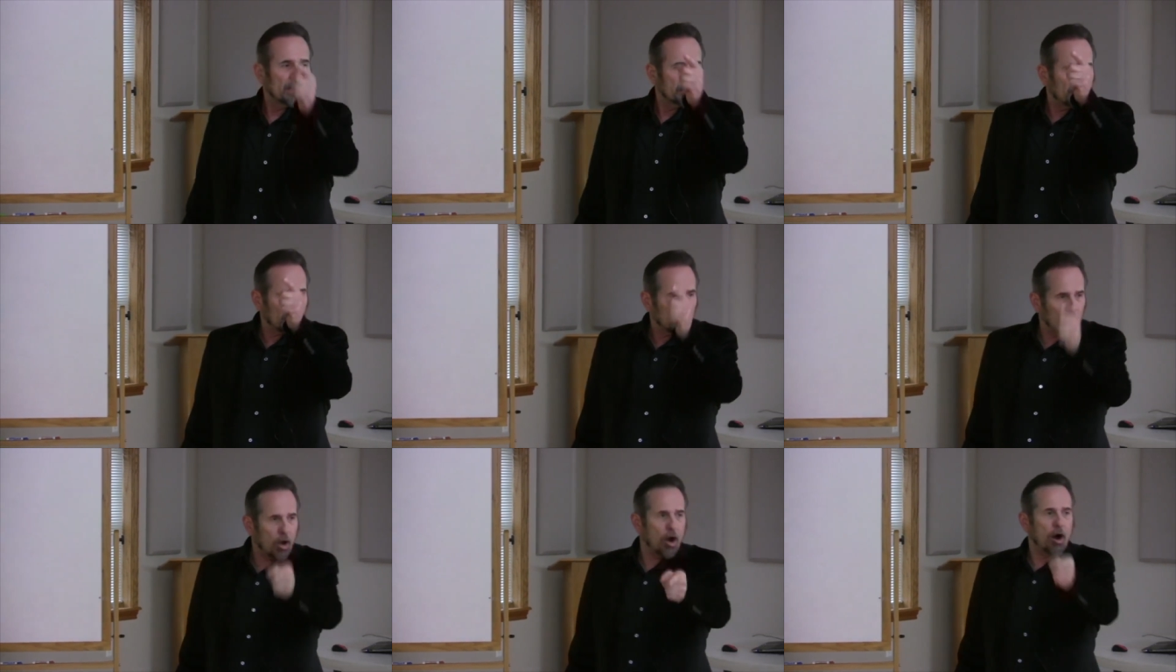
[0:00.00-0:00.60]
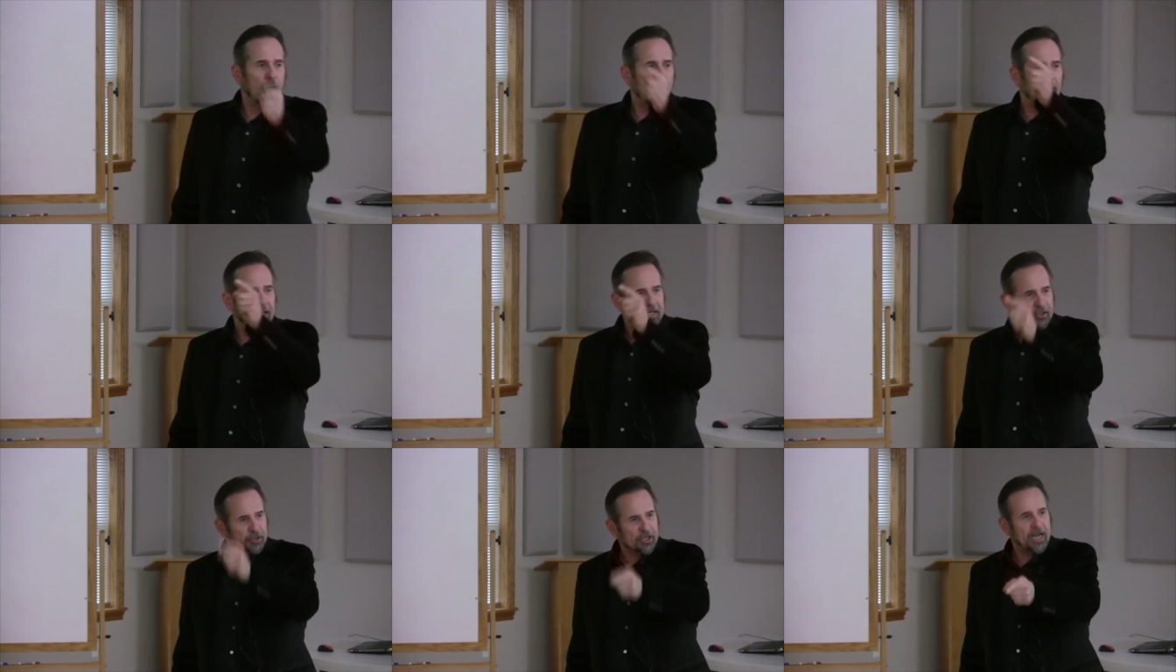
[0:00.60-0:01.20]
the law
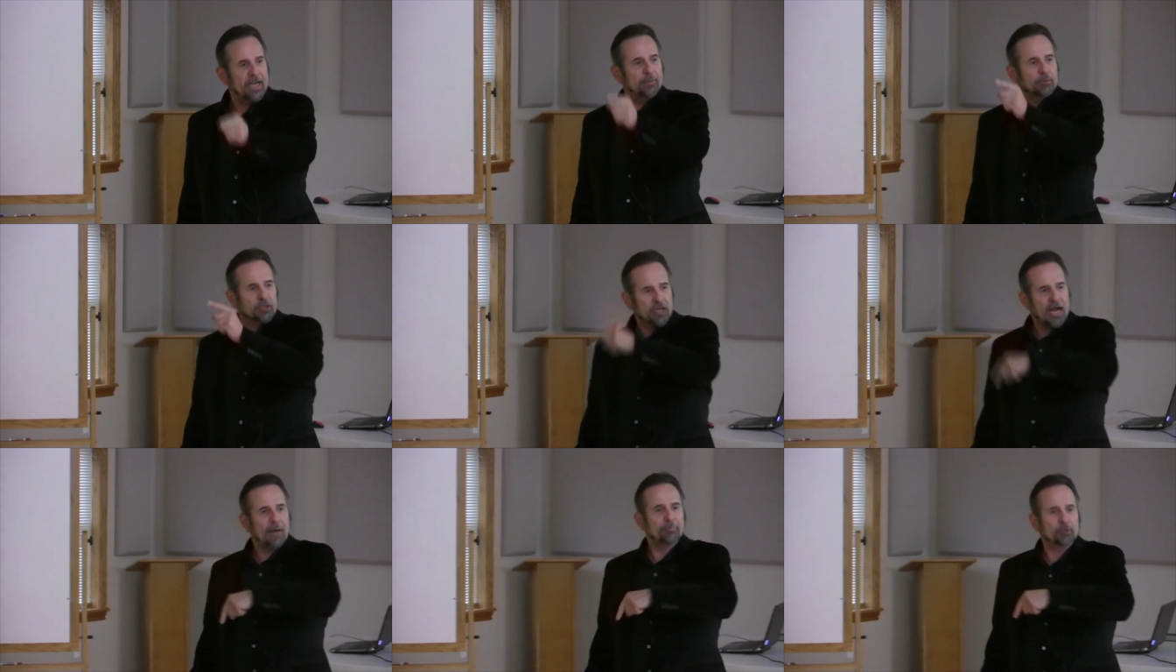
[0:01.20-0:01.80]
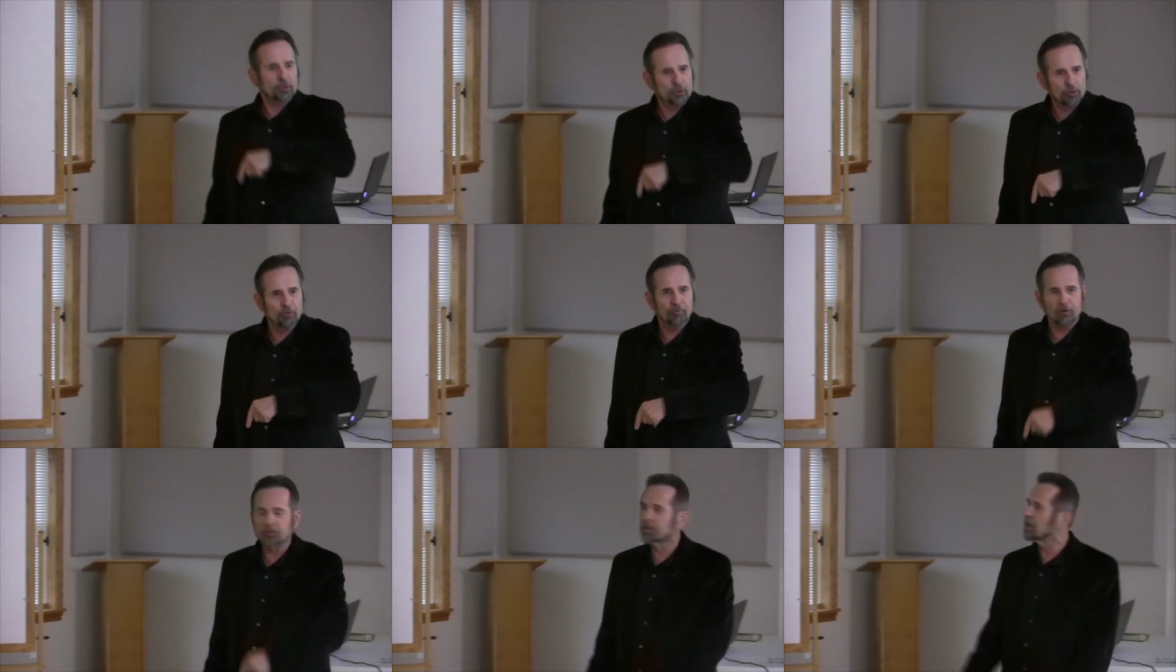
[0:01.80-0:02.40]
in James chapter
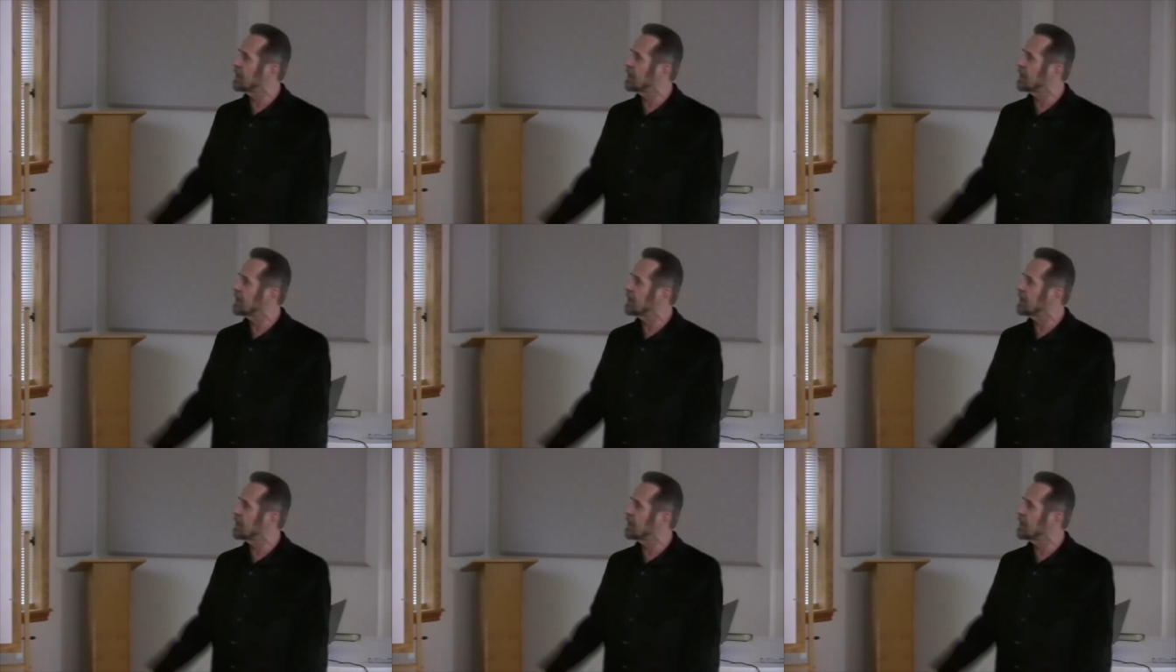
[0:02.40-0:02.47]
two verse